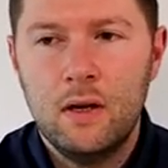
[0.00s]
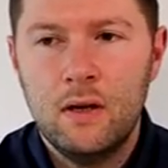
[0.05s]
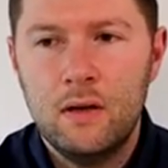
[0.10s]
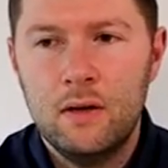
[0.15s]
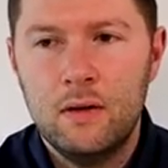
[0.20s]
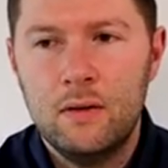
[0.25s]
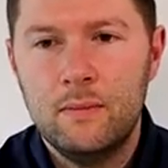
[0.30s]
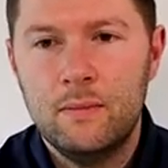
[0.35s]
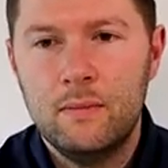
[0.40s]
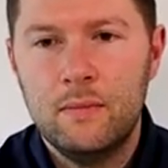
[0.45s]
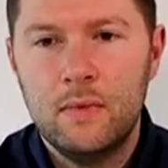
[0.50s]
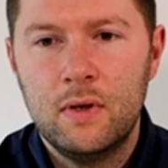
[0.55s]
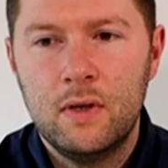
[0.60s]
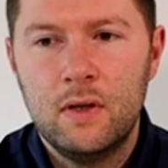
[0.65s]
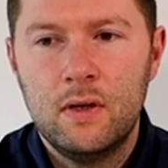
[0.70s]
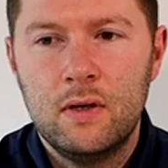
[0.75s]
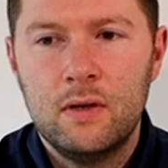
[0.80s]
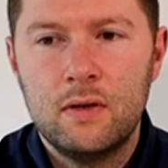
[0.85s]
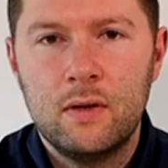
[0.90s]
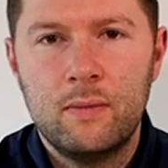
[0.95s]
Um,
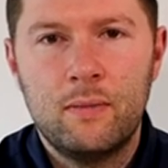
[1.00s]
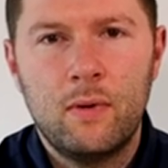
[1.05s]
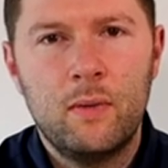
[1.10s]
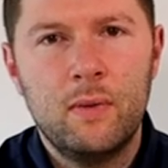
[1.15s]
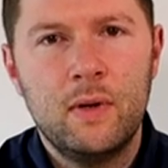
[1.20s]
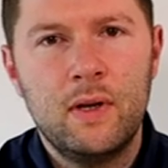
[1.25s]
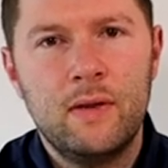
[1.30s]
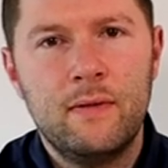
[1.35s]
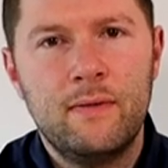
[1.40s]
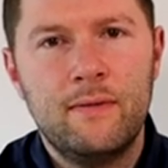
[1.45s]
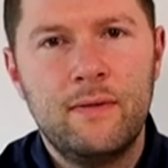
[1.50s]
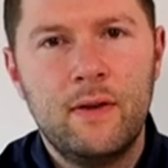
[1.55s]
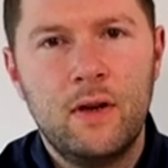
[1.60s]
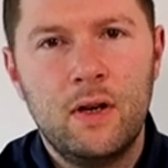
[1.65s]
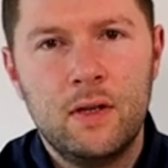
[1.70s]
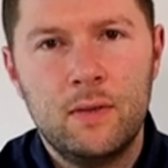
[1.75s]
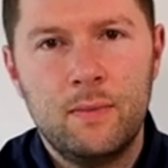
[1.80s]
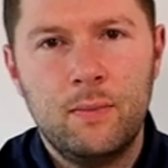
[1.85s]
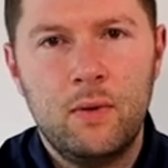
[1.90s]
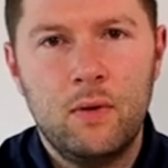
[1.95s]
so probably the
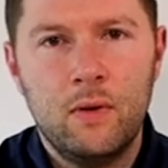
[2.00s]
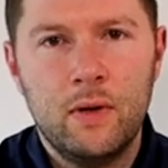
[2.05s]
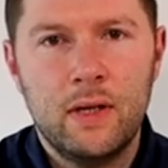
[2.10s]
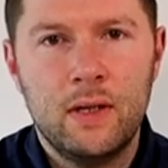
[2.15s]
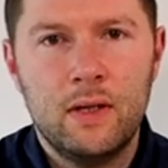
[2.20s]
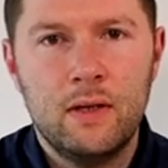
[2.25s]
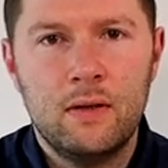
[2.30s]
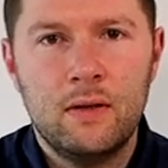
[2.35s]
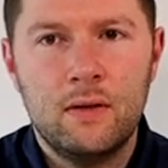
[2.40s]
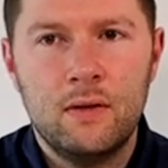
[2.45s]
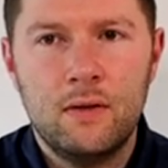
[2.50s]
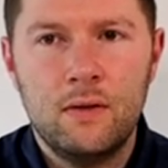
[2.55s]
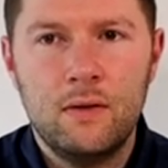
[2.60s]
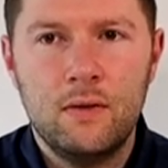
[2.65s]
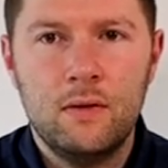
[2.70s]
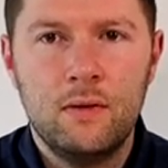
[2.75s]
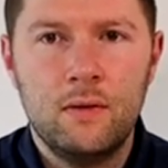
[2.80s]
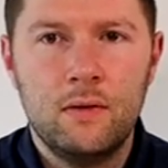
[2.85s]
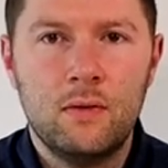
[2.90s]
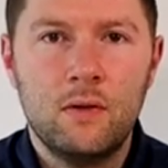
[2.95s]
first point
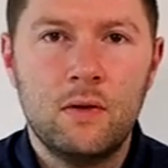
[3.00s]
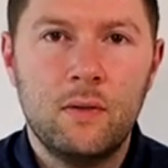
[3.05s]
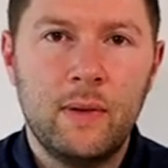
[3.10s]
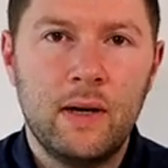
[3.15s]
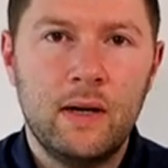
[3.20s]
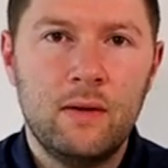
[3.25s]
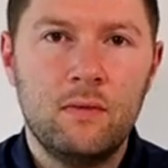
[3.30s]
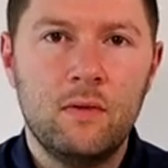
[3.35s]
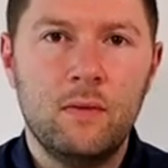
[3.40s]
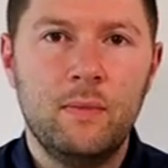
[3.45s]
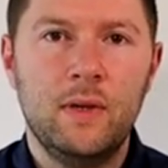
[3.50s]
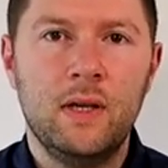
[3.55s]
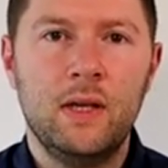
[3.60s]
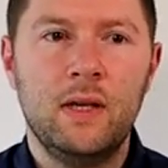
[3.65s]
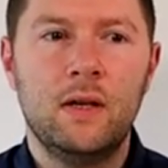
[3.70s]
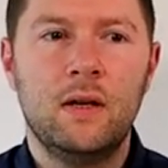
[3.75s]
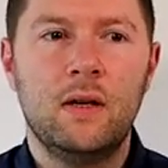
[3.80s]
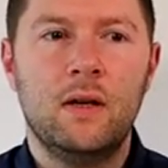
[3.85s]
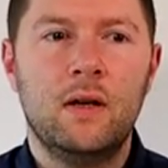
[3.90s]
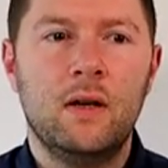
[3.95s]
to talk about would
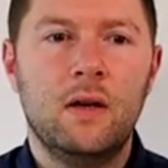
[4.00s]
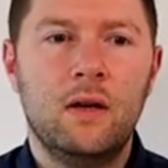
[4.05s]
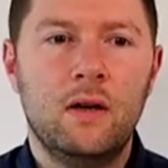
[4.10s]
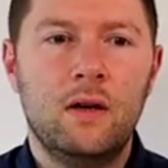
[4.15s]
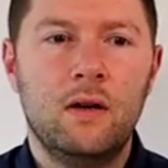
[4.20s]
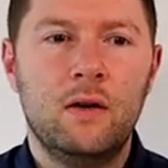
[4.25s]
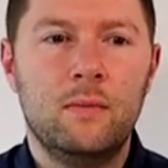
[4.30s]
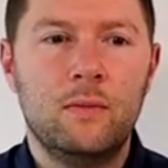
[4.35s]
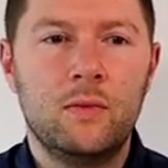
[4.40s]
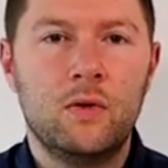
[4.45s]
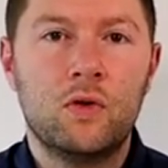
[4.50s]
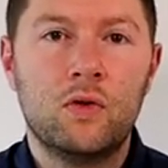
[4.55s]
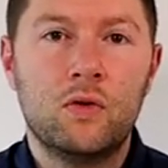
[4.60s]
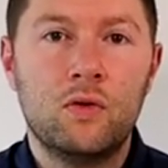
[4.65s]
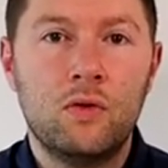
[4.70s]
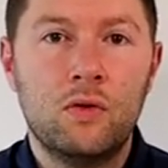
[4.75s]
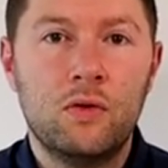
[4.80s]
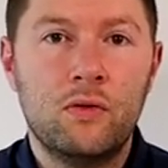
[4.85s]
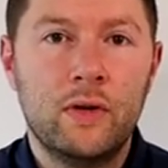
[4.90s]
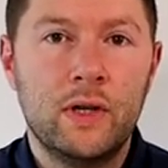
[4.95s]
be um,
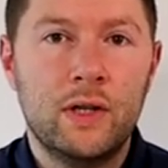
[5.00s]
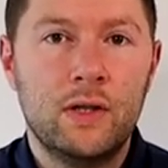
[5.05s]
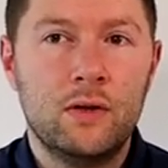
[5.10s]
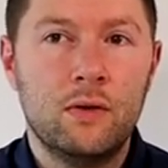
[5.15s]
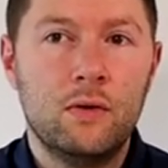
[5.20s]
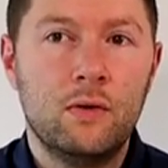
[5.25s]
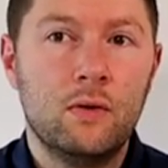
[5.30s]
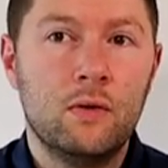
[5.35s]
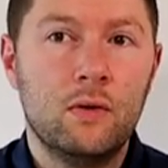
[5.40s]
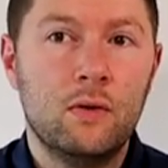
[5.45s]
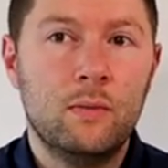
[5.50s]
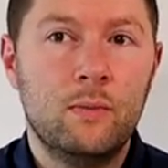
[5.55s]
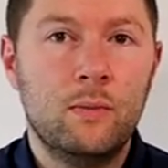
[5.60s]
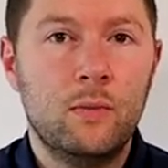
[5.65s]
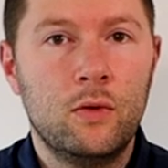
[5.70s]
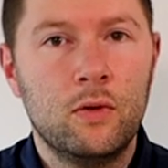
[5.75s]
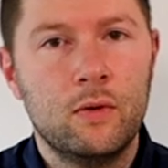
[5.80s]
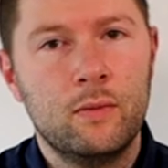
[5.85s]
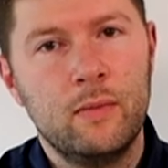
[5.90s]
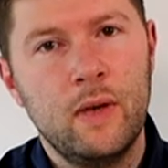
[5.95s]
storage or
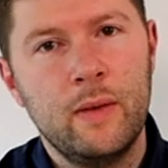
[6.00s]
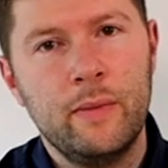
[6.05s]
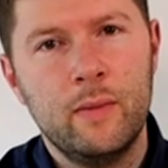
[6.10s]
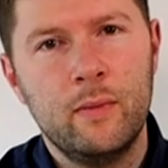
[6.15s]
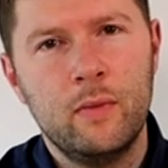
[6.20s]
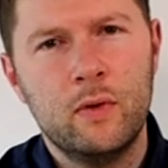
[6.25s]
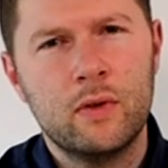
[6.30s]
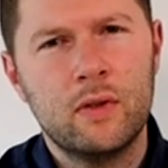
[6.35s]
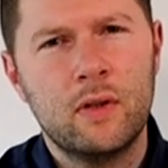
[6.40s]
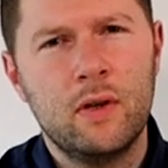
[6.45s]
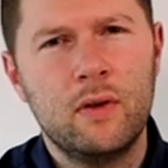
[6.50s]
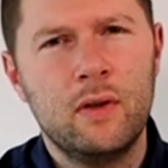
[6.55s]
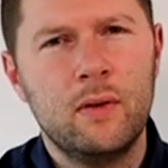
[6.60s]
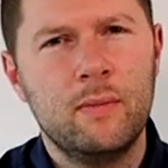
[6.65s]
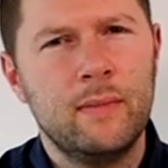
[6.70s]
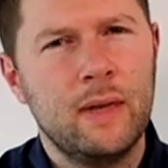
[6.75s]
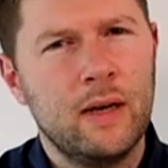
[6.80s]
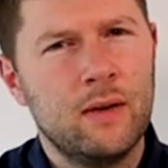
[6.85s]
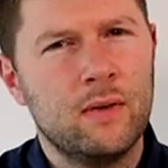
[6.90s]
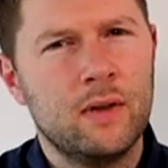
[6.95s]
more, maybe more so the
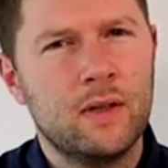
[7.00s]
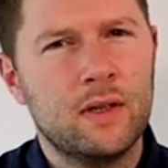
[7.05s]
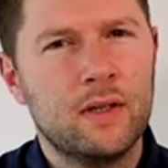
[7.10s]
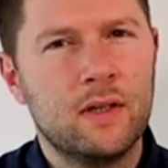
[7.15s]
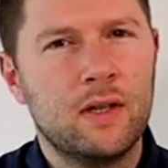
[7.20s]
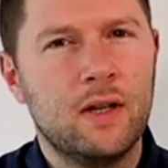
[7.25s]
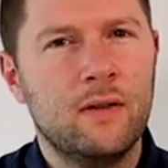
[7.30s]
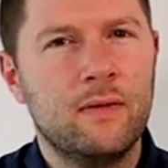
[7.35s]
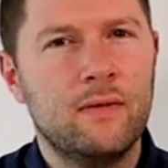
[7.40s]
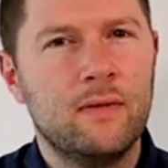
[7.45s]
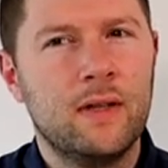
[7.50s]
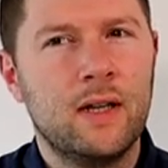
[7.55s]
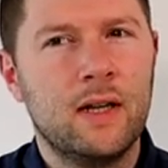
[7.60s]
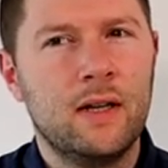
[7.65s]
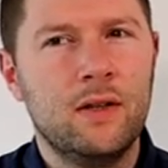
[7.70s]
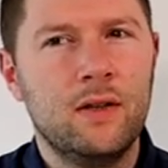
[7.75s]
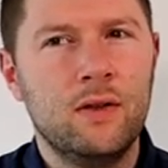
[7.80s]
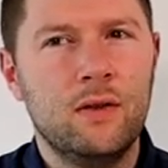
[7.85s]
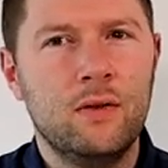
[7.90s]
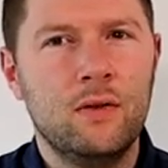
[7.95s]
amount of stuff
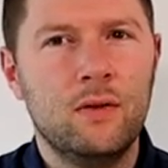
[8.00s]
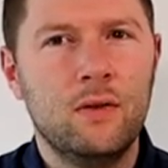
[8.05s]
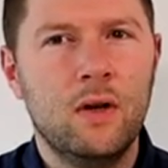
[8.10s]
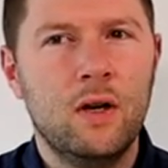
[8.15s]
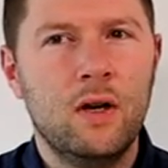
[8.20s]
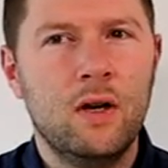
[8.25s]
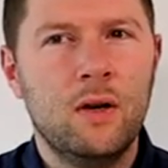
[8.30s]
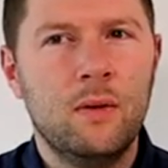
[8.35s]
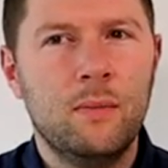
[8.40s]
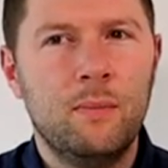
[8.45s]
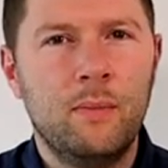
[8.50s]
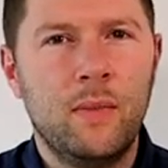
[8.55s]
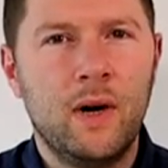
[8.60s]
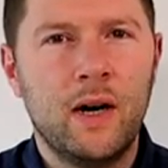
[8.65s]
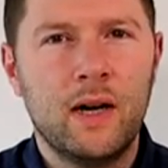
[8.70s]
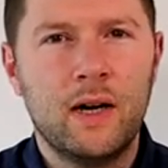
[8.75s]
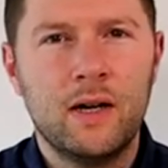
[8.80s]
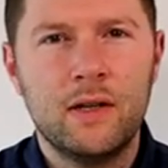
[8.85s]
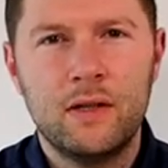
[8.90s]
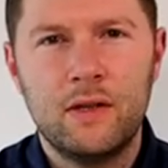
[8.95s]
that you
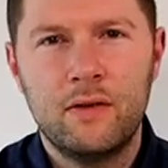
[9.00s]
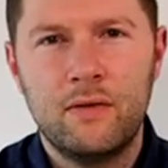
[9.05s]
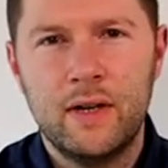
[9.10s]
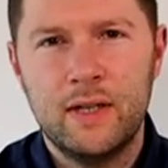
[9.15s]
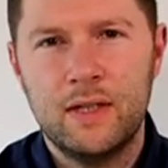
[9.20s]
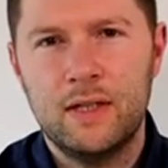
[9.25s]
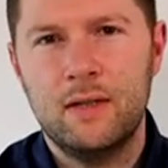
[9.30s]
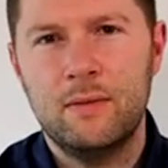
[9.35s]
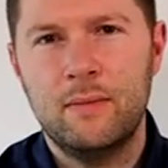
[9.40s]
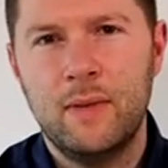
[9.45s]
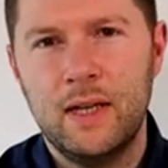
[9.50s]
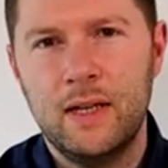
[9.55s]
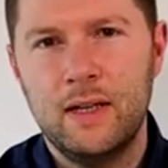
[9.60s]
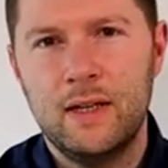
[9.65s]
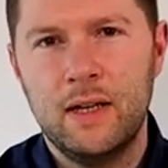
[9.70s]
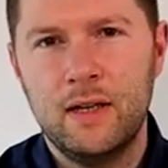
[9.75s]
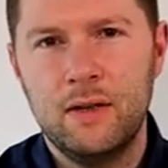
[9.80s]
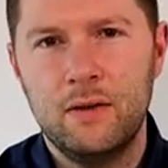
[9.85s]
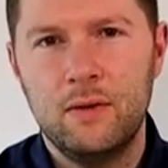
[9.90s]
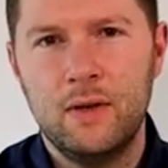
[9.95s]
might underestimate
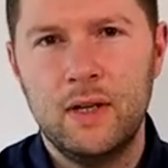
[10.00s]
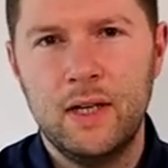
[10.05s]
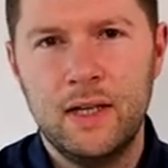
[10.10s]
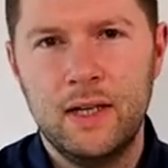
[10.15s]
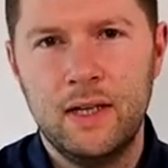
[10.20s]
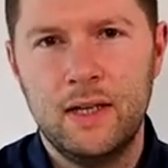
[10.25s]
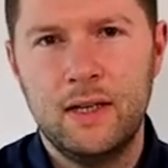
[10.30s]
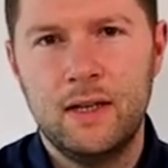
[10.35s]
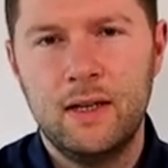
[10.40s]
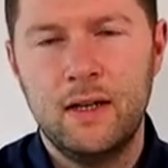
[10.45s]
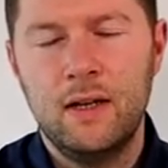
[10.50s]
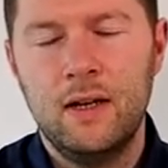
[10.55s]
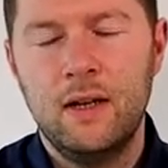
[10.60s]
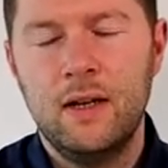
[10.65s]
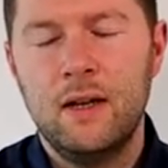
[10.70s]
that you need.